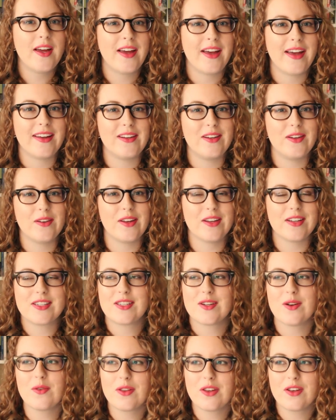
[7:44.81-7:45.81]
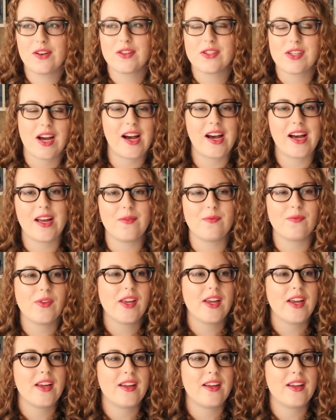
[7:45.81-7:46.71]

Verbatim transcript: and you get so little time